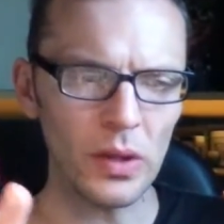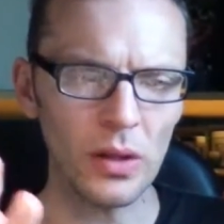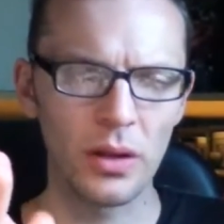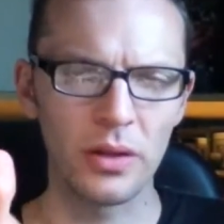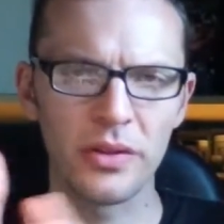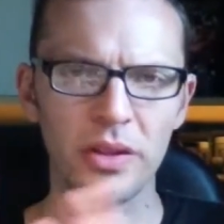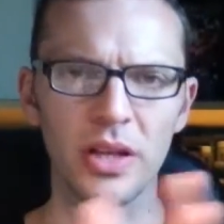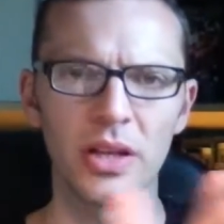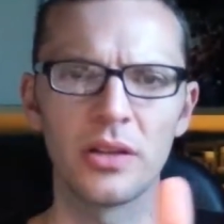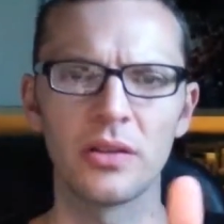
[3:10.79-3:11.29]
I
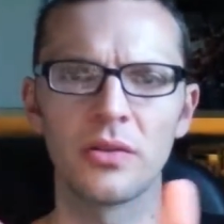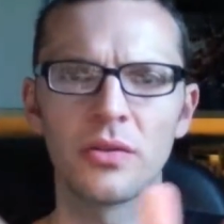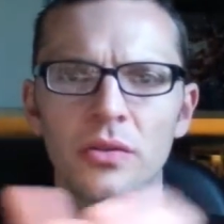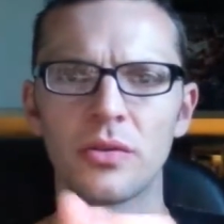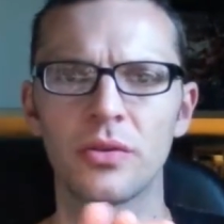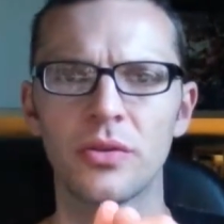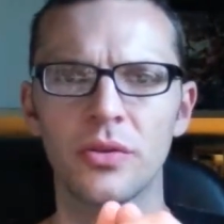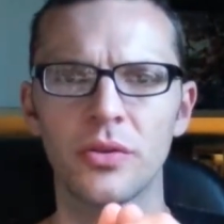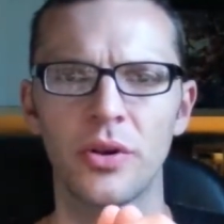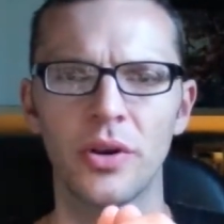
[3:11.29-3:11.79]
think it
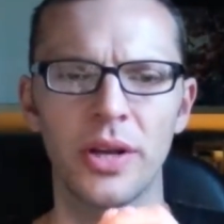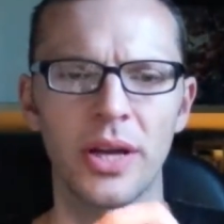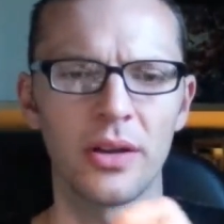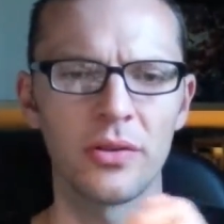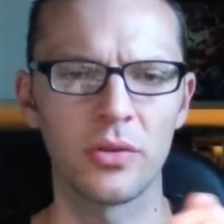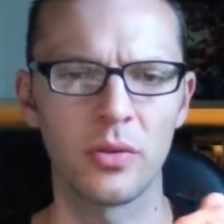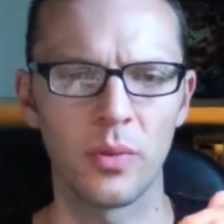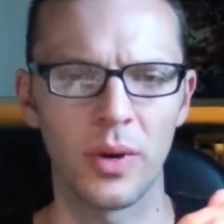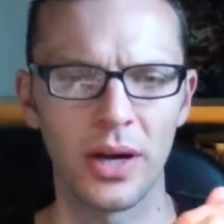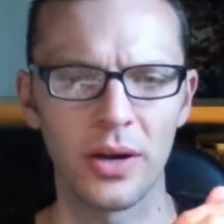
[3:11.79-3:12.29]
turned
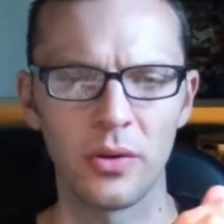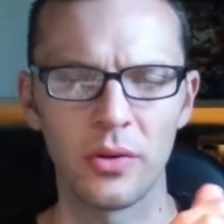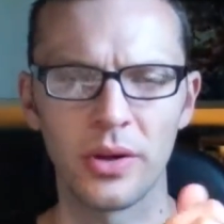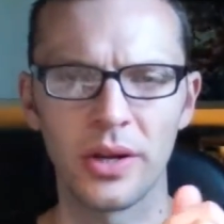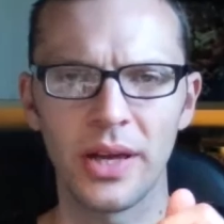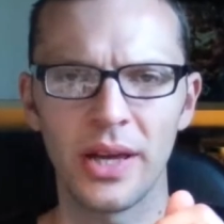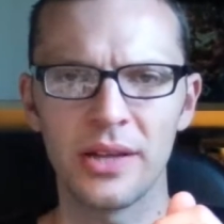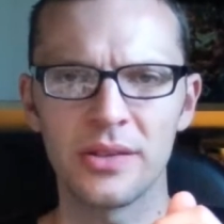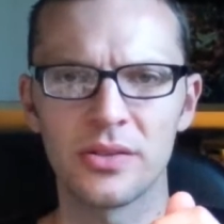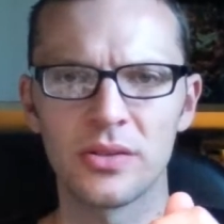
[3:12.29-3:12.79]
out quite
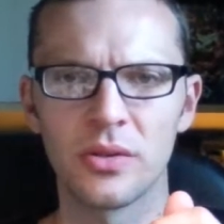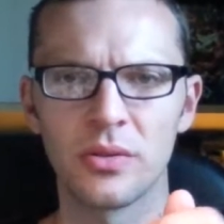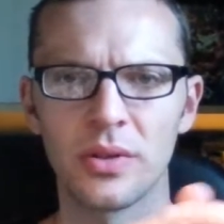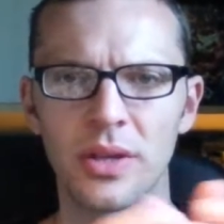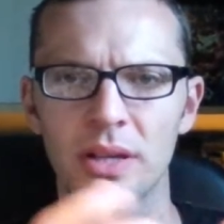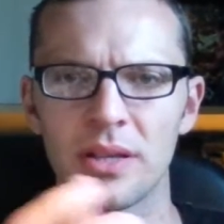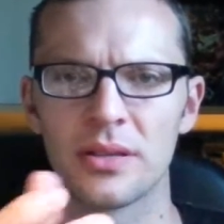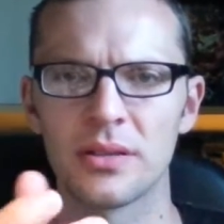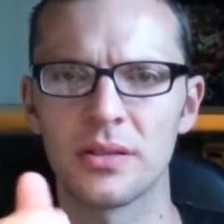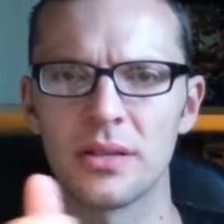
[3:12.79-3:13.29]
okay, so
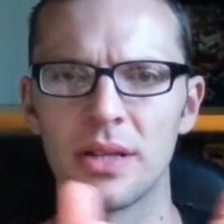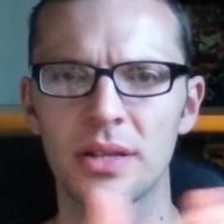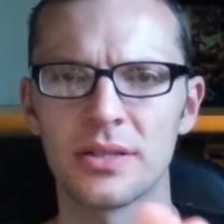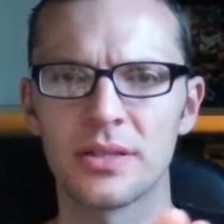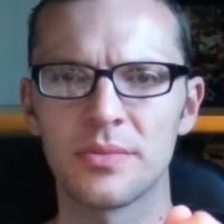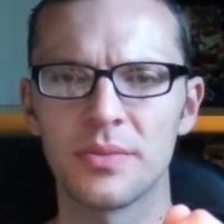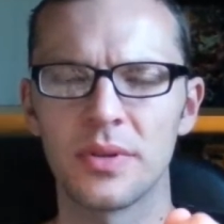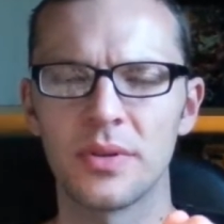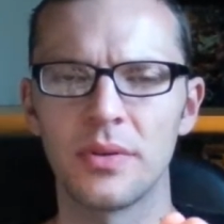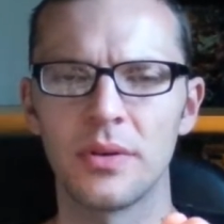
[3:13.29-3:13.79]

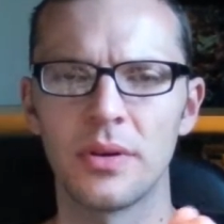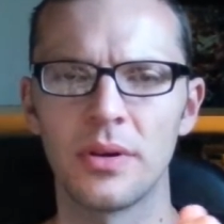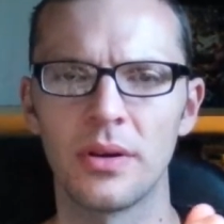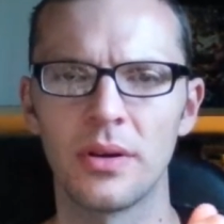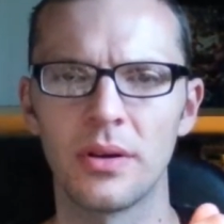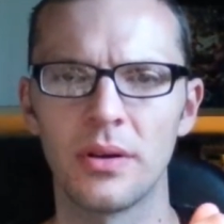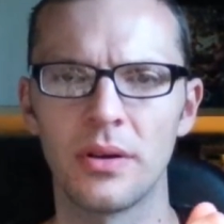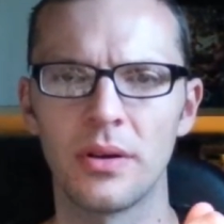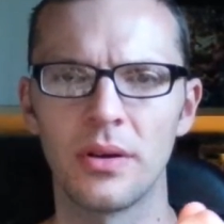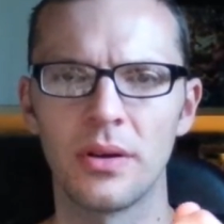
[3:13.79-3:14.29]
that's
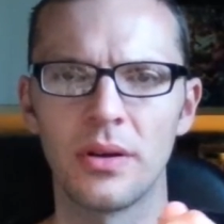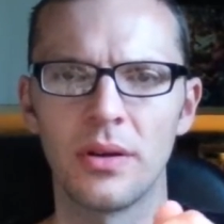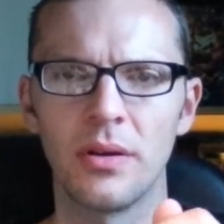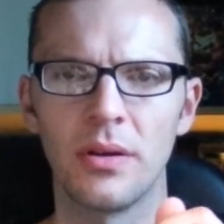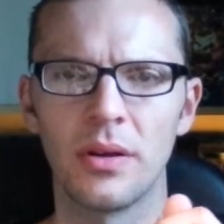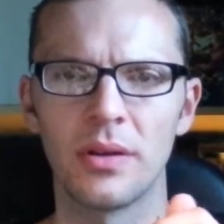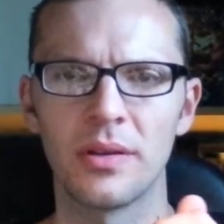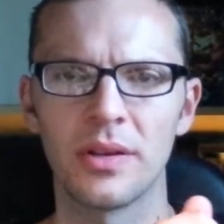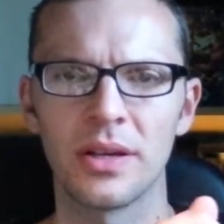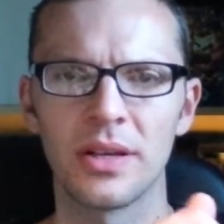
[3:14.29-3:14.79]

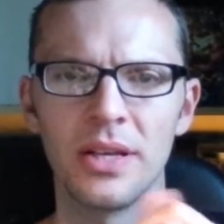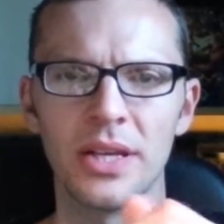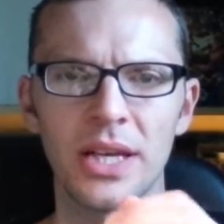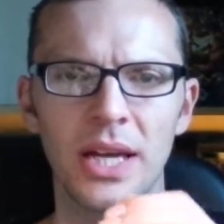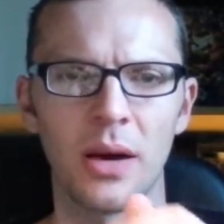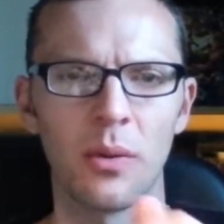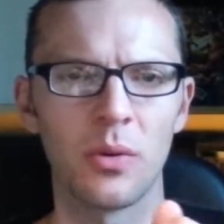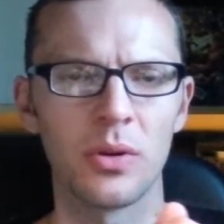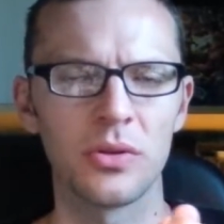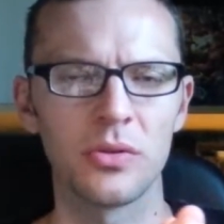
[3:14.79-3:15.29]
a
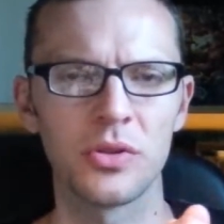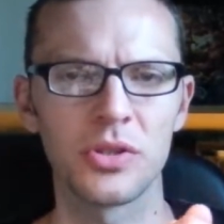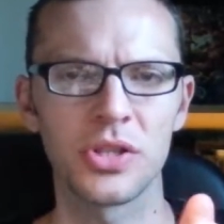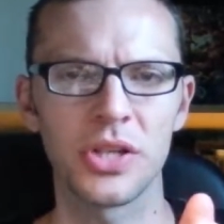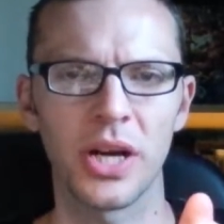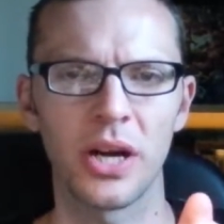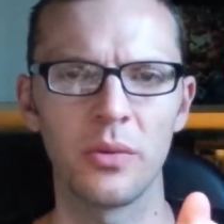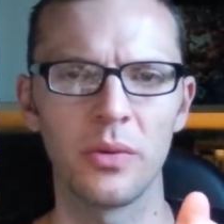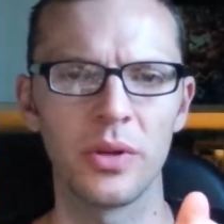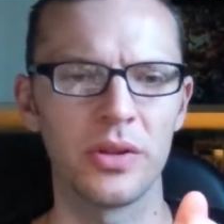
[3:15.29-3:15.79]
technique I want to
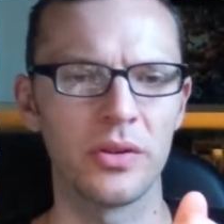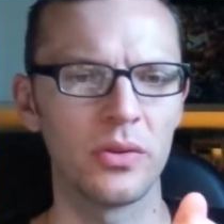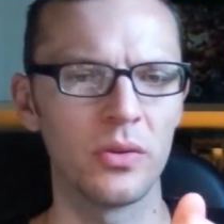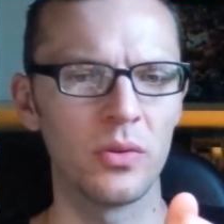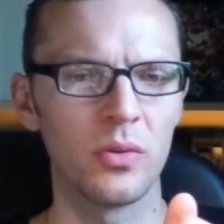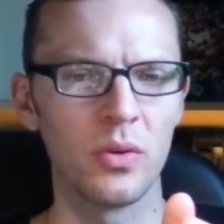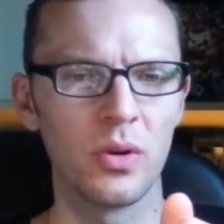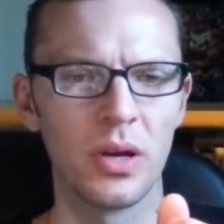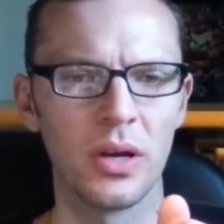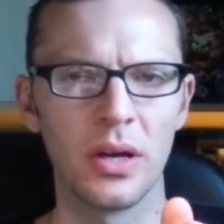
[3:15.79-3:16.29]
share with
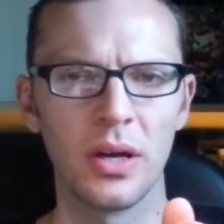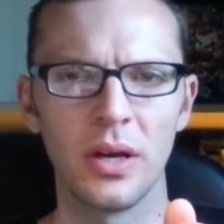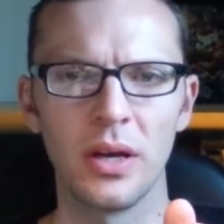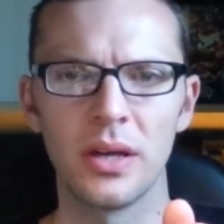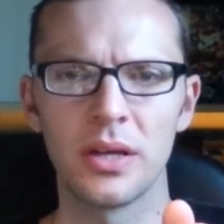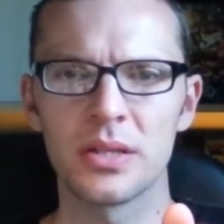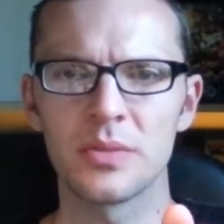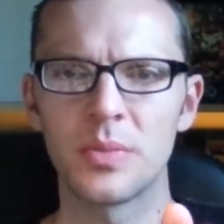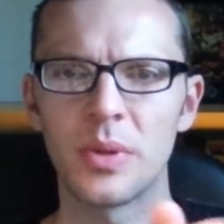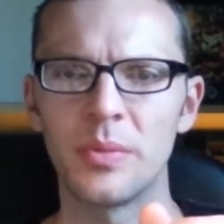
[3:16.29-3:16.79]
you.
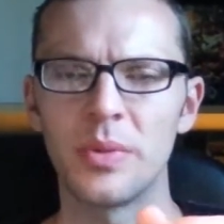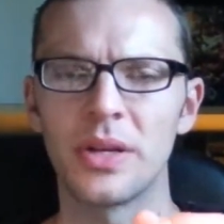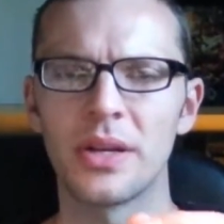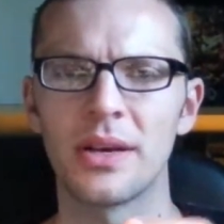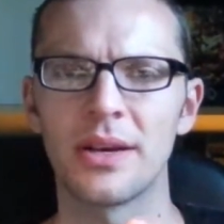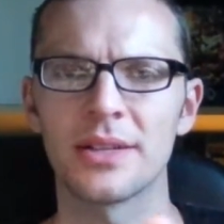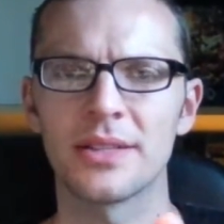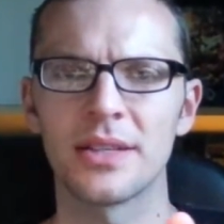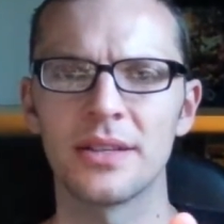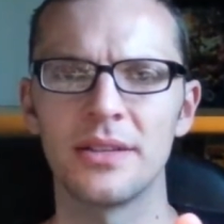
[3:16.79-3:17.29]
It's maybe a
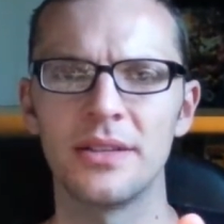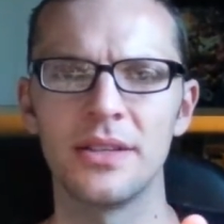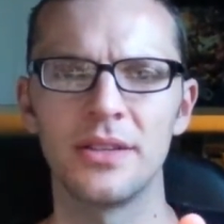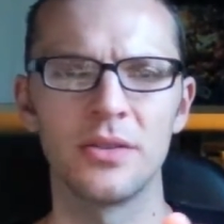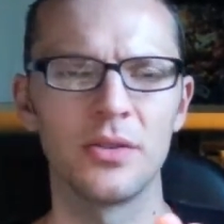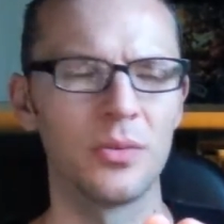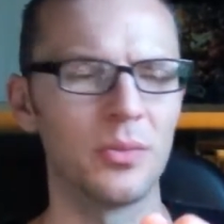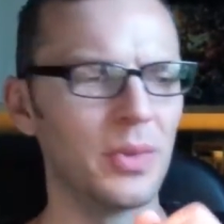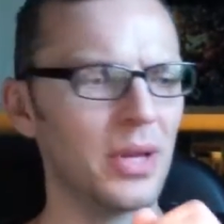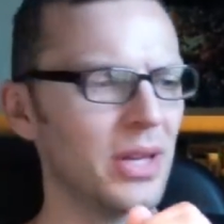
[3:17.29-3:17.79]
nice idea
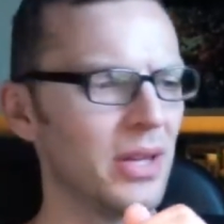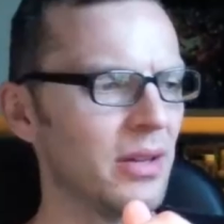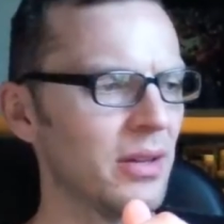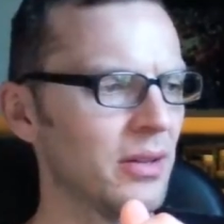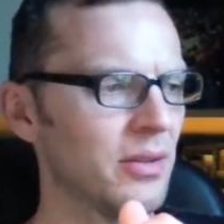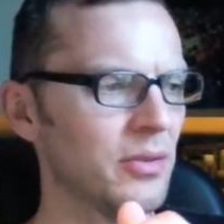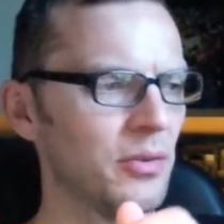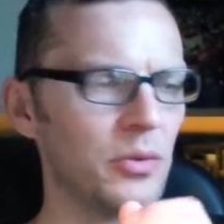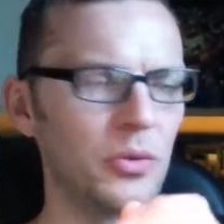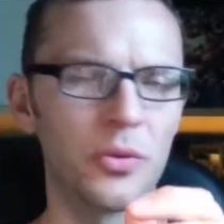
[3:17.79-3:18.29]
to make
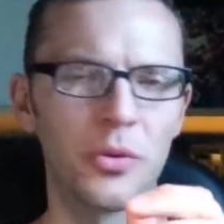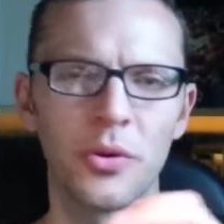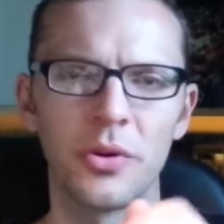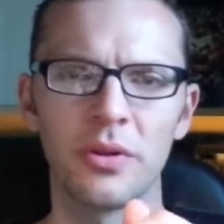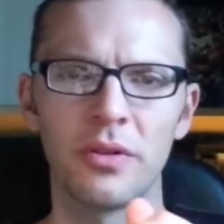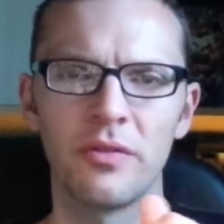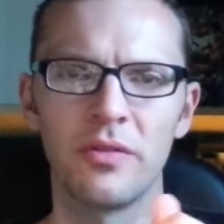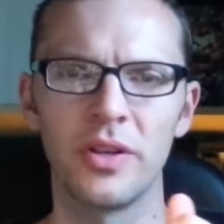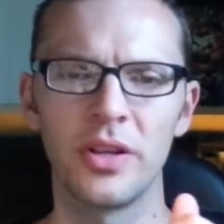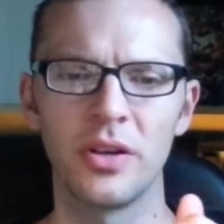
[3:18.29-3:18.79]
a
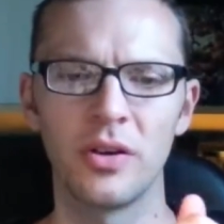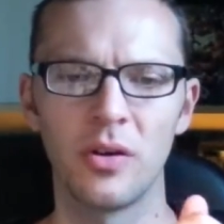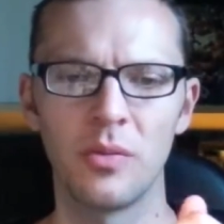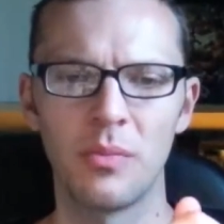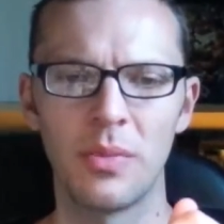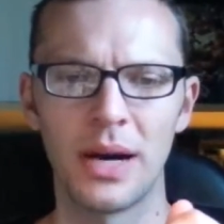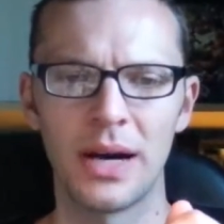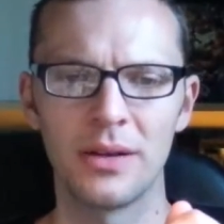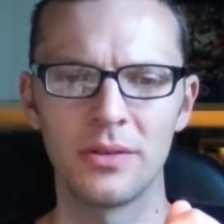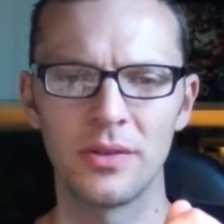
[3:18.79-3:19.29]
tutorial video
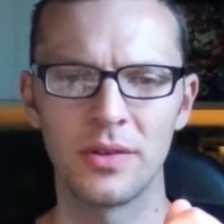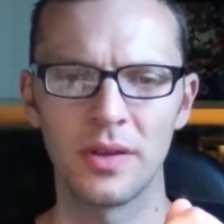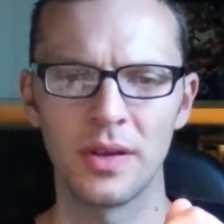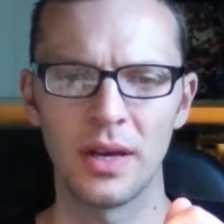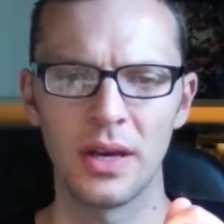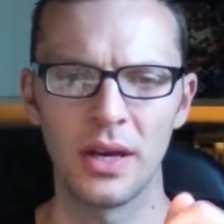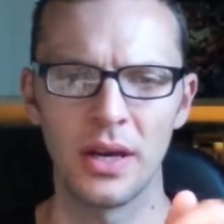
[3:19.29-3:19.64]
about.